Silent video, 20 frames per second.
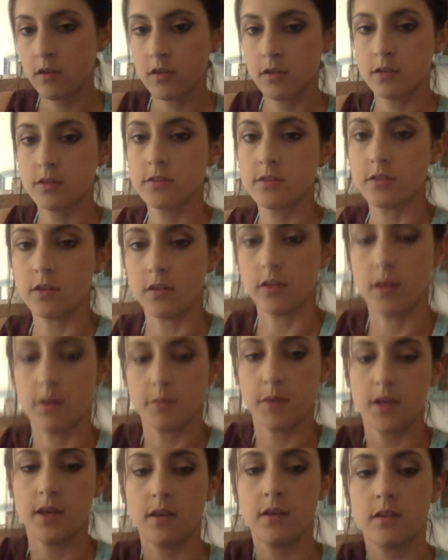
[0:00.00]
So let
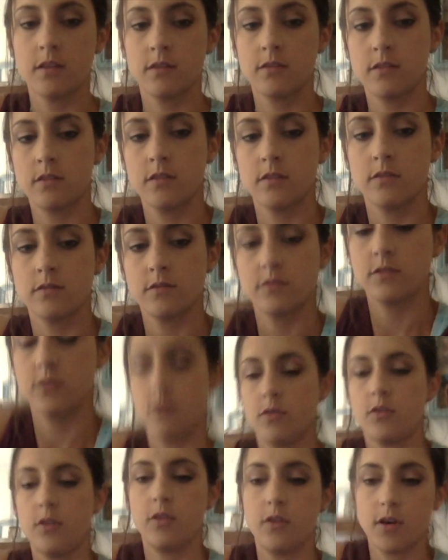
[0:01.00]
me
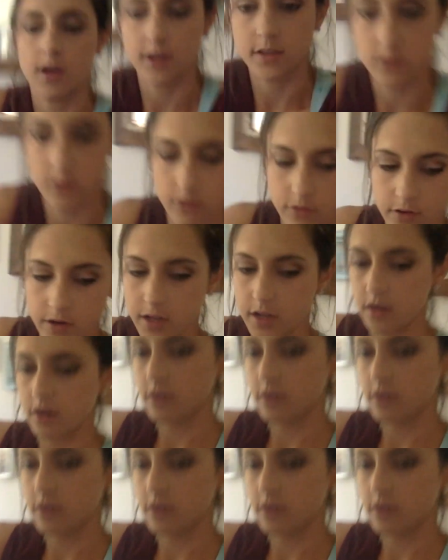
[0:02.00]
scoot you guys over here